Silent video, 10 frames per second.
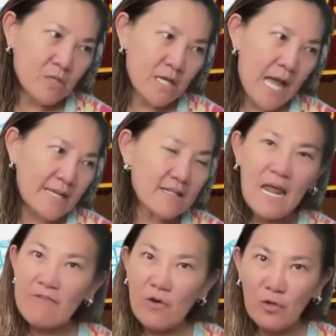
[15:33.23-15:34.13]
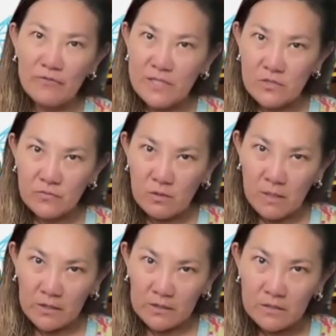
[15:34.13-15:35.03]
I didn't have all of these role
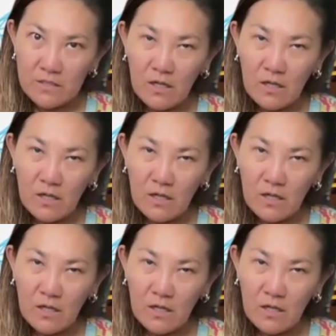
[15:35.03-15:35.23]
models.